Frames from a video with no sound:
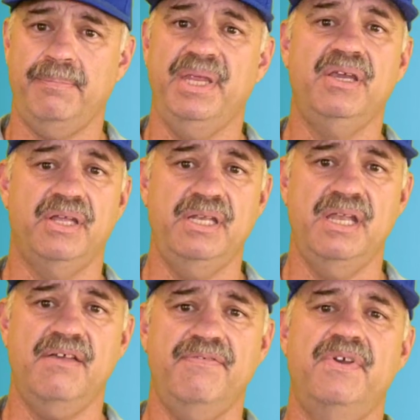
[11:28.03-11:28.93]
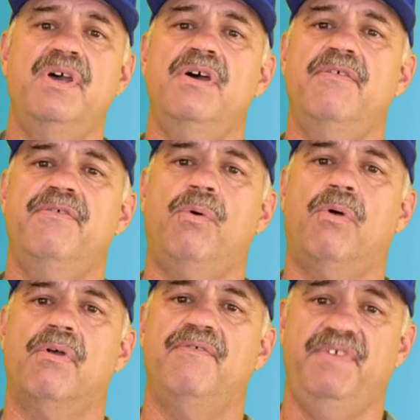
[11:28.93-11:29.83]
be good enough
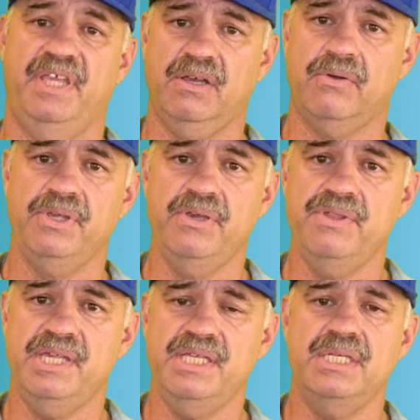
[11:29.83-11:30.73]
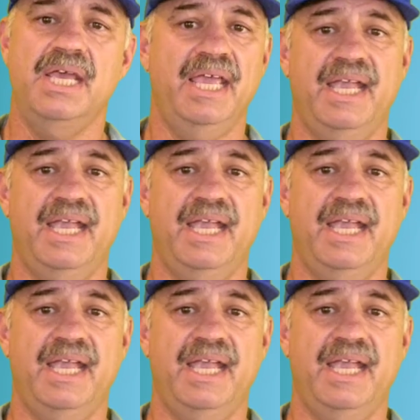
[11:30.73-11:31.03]
for vehicle usage,